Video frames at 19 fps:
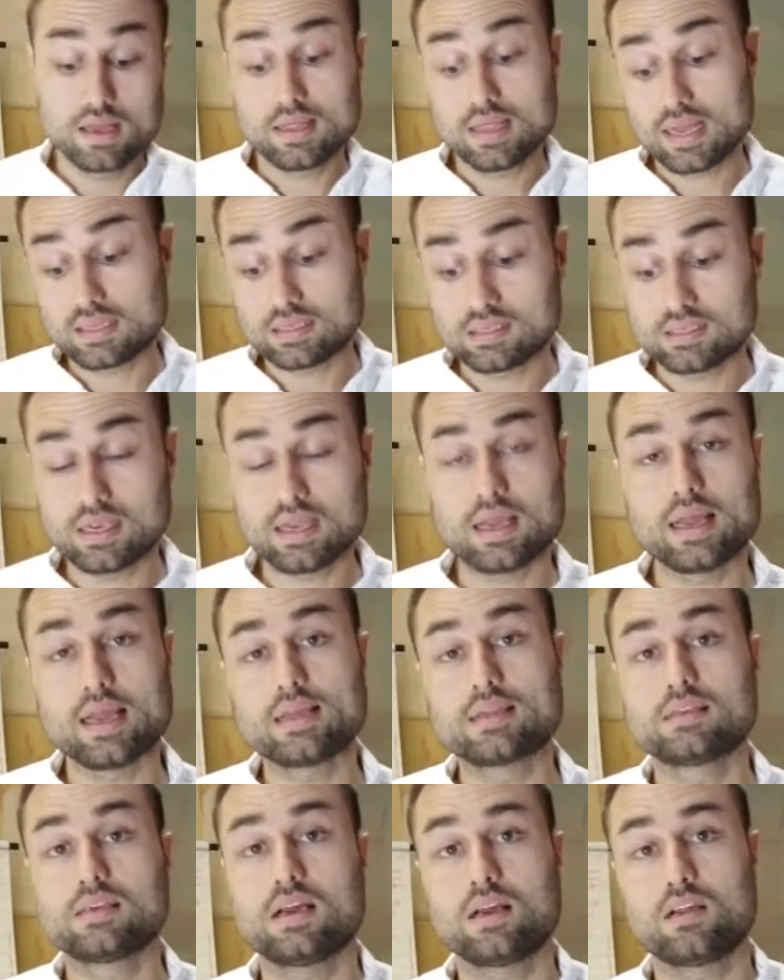That's it.
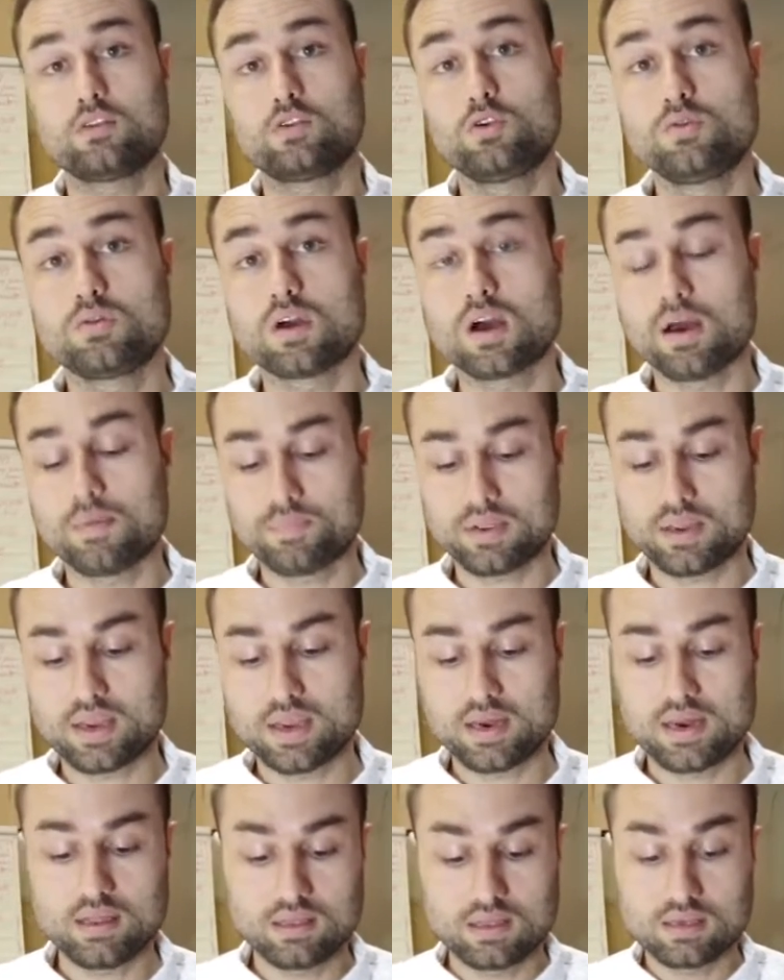It's not too
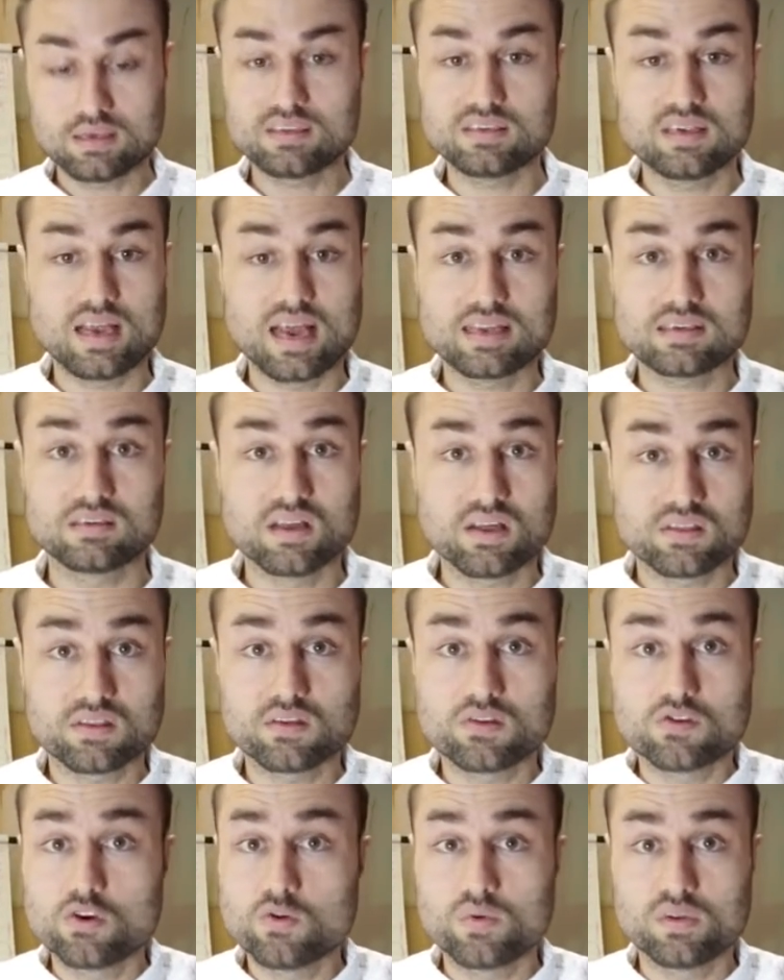complicated. This has
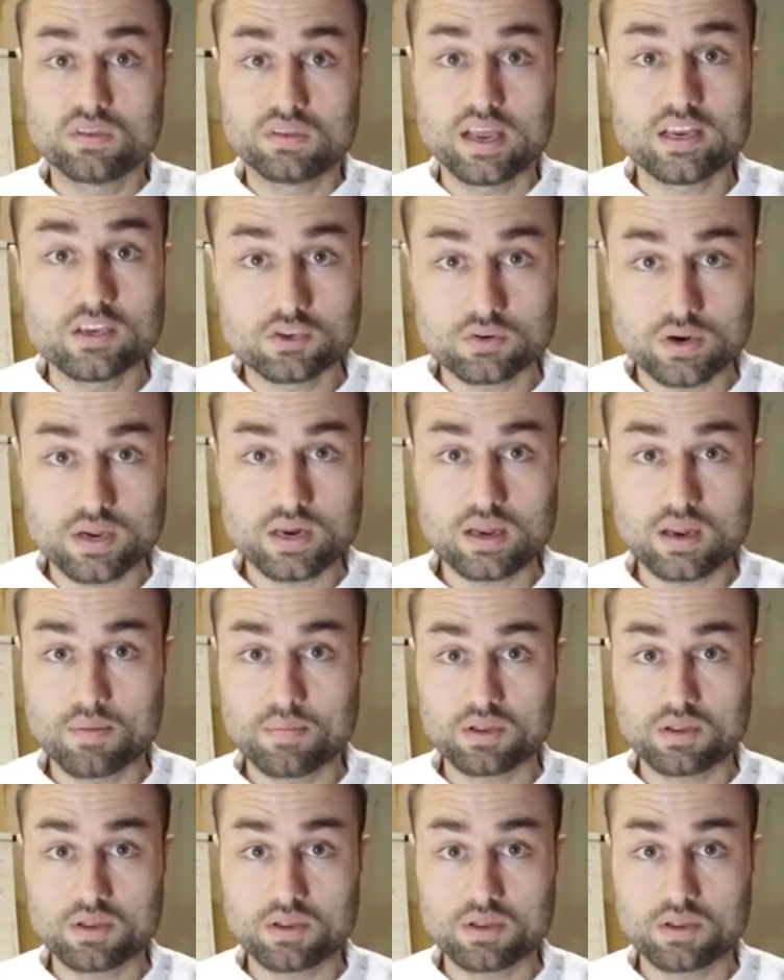nothing to do with day trading.